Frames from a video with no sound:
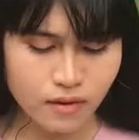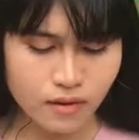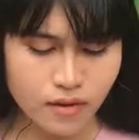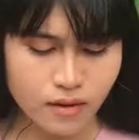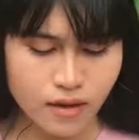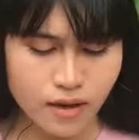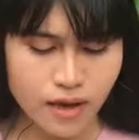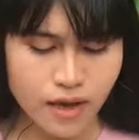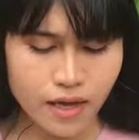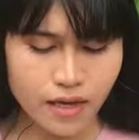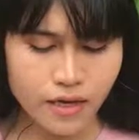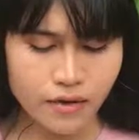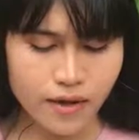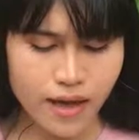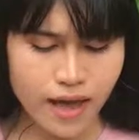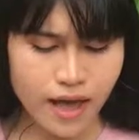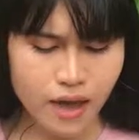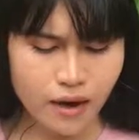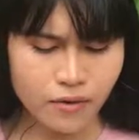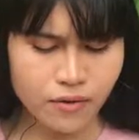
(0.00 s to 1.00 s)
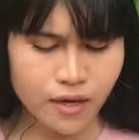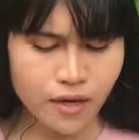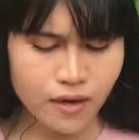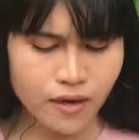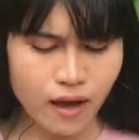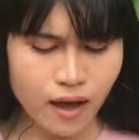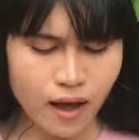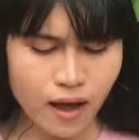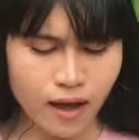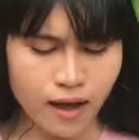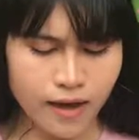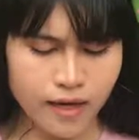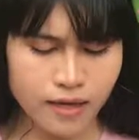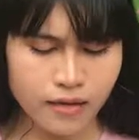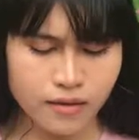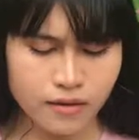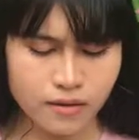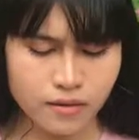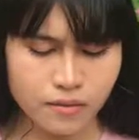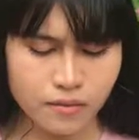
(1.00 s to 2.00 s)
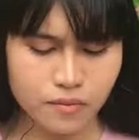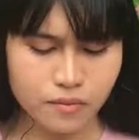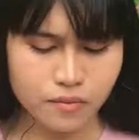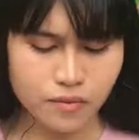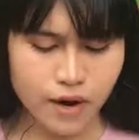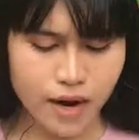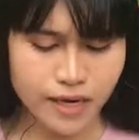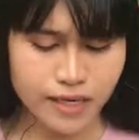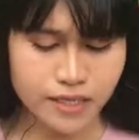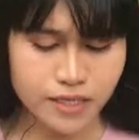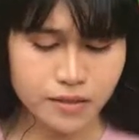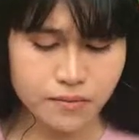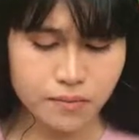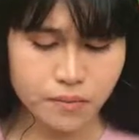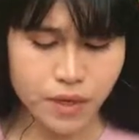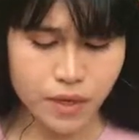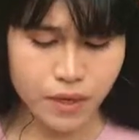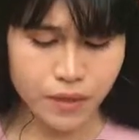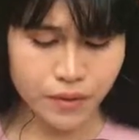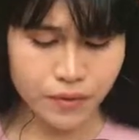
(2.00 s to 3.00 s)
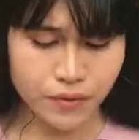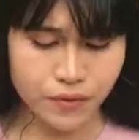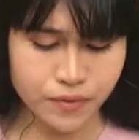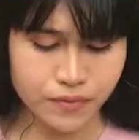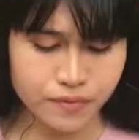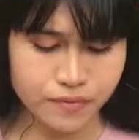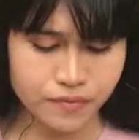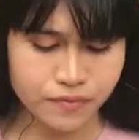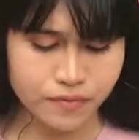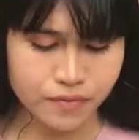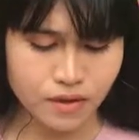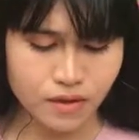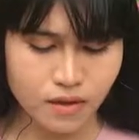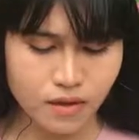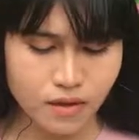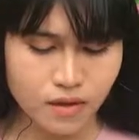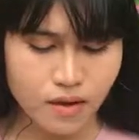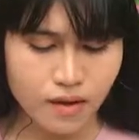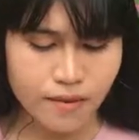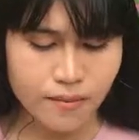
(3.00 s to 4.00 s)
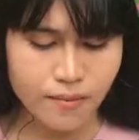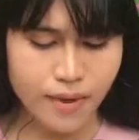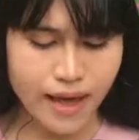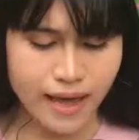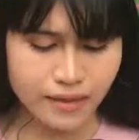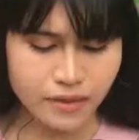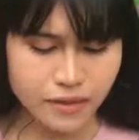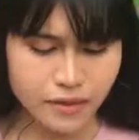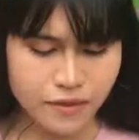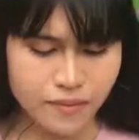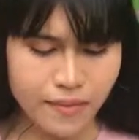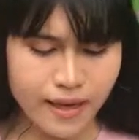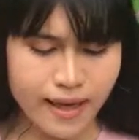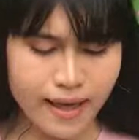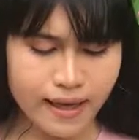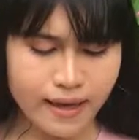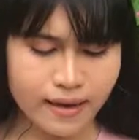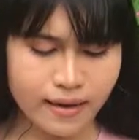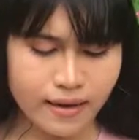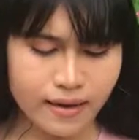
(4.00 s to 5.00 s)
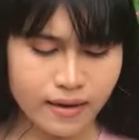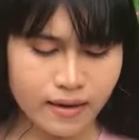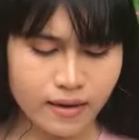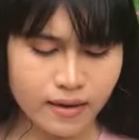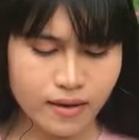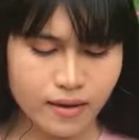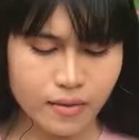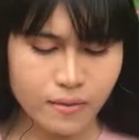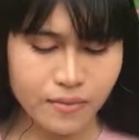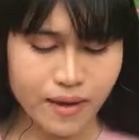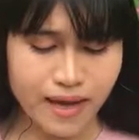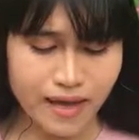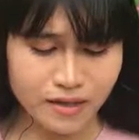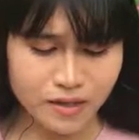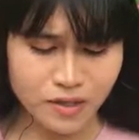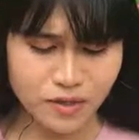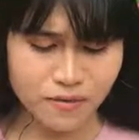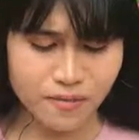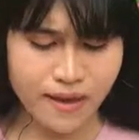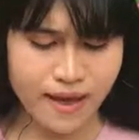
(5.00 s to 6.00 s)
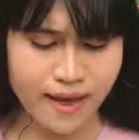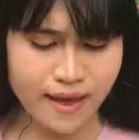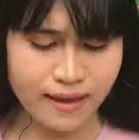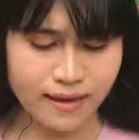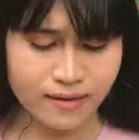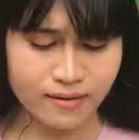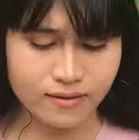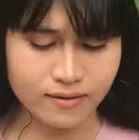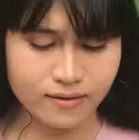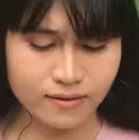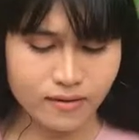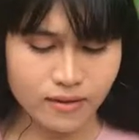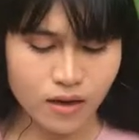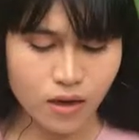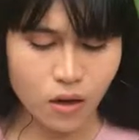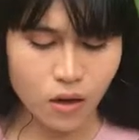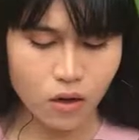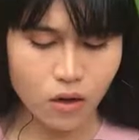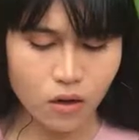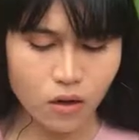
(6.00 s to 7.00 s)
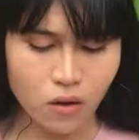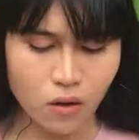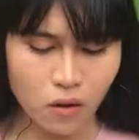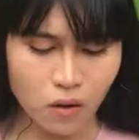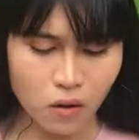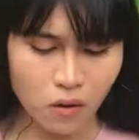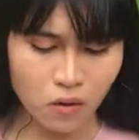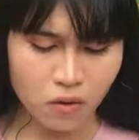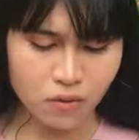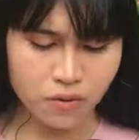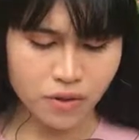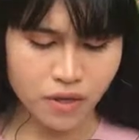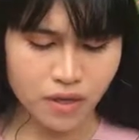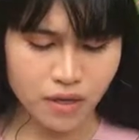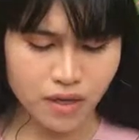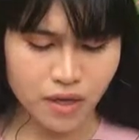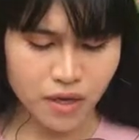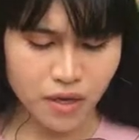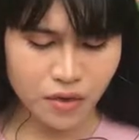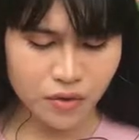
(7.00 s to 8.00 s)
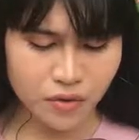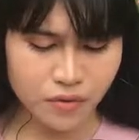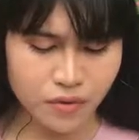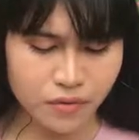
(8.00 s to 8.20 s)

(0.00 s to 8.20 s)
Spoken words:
and your Aryan eye, bright blue. Panzerman, Panzerman, oh you.